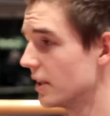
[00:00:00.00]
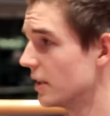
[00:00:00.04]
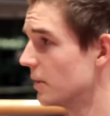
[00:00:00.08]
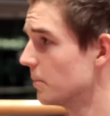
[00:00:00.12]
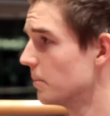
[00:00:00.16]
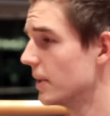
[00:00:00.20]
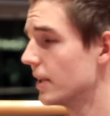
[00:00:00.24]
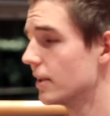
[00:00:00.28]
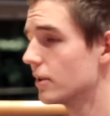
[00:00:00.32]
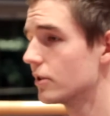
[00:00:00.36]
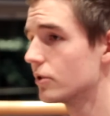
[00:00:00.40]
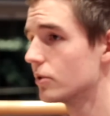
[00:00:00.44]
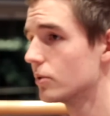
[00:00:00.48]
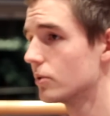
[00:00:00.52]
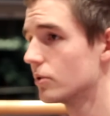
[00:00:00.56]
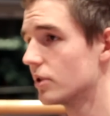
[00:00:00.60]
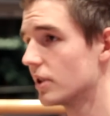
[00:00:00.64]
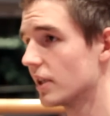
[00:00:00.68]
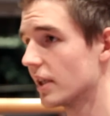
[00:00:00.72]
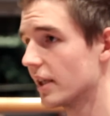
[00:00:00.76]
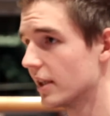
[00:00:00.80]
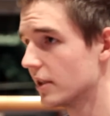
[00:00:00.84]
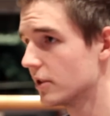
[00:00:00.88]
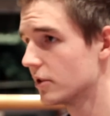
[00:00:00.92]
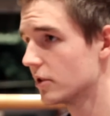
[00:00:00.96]
He made 2
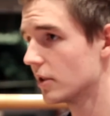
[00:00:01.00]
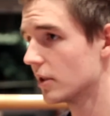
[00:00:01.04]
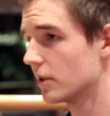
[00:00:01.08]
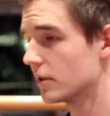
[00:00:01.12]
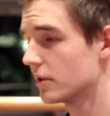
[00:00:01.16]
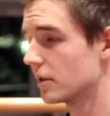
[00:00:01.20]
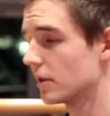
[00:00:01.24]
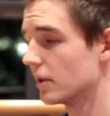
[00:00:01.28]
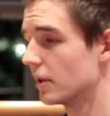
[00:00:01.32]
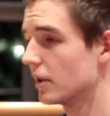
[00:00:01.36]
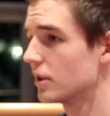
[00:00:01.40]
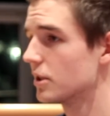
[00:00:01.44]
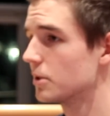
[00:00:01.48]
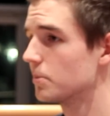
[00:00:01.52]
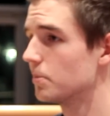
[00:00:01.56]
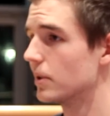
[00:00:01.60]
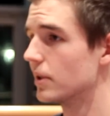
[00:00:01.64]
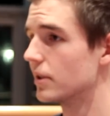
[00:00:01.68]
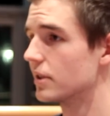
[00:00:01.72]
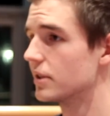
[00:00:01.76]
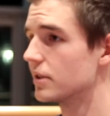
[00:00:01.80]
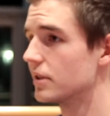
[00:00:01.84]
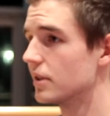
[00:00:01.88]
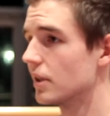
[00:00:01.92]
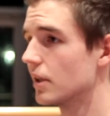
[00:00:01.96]
sick headshots on us,
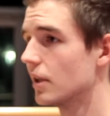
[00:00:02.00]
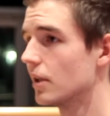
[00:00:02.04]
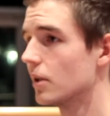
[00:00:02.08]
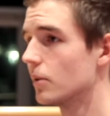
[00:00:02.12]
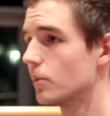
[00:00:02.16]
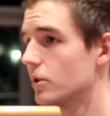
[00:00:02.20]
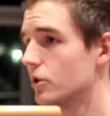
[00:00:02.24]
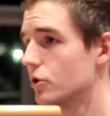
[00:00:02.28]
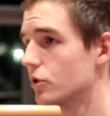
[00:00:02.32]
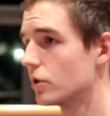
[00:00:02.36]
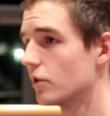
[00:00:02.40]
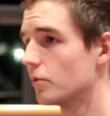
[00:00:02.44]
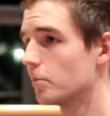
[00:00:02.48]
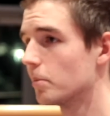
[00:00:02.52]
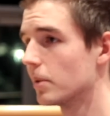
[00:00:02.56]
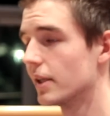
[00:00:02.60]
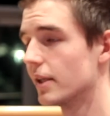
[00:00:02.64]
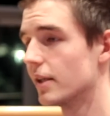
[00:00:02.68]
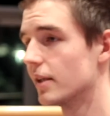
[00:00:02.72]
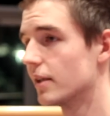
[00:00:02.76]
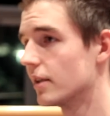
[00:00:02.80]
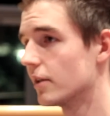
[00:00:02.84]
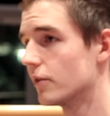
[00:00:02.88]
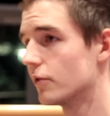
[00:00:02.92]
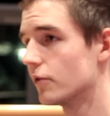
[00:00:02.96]
but still we should have
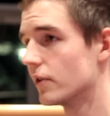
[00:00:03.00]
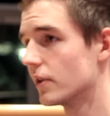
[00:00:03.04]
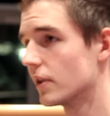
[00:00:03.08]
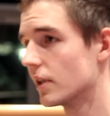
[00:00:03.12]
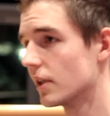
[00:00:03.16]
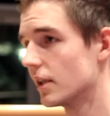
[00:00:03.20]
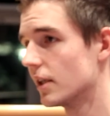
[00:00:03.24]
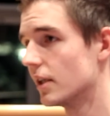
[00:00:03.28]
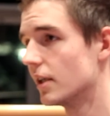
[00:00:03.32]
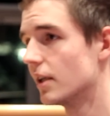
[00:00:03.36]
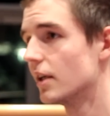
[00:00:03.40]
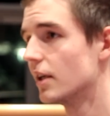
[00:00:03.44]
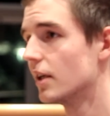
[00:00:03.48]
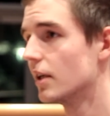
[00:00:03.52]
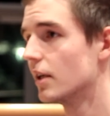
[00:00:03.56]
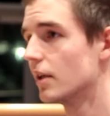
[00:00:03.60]
played it differently.